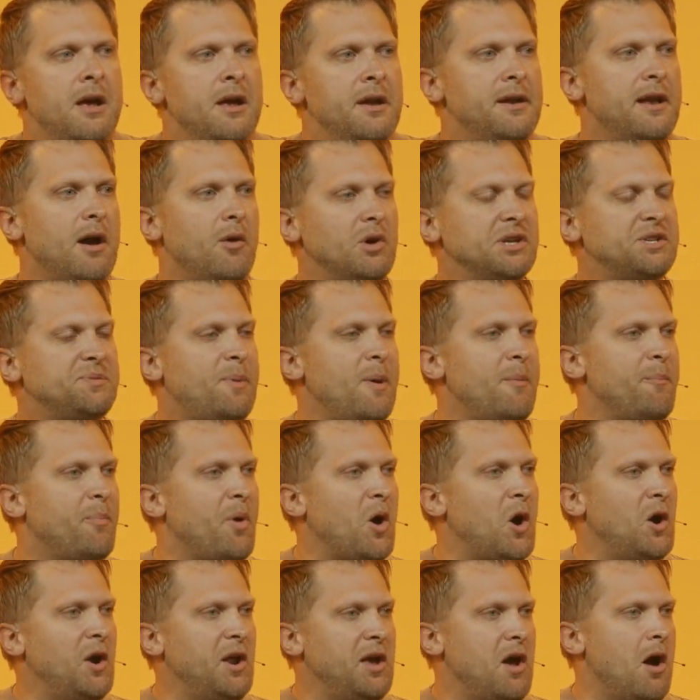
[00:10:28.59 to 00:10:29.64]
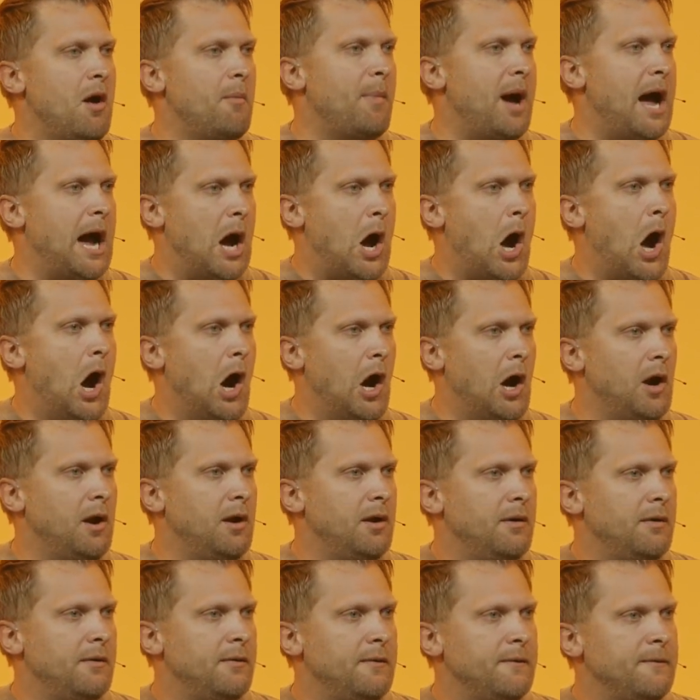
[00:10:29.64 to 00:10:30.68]
Now, what's been burning on my heart
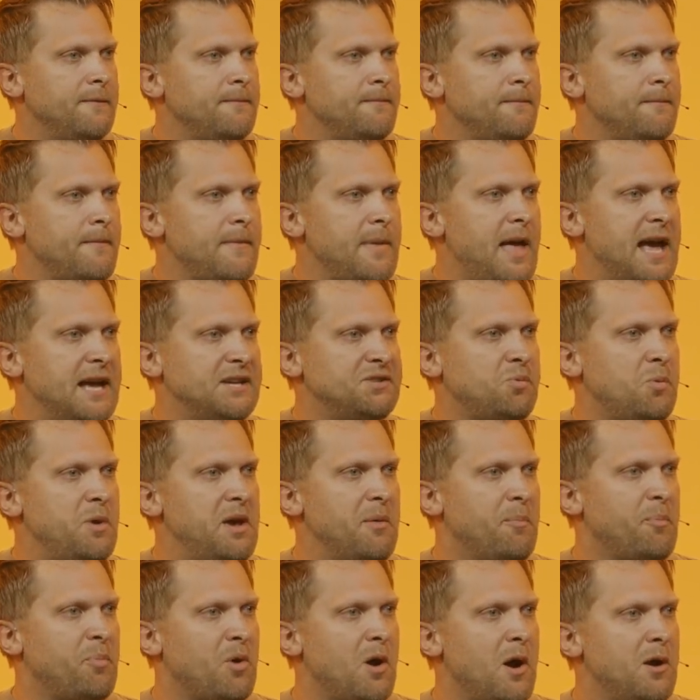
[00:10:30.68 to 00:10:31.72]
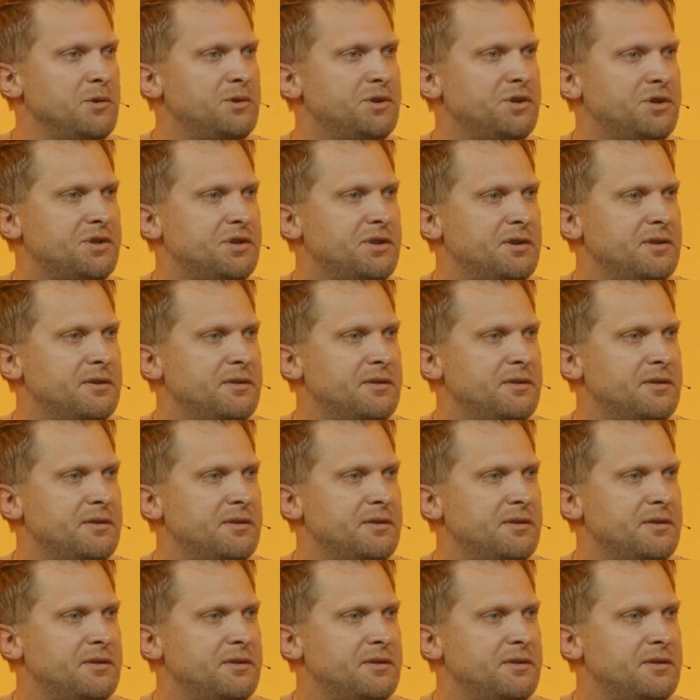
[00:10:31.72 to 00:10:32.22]
as we approached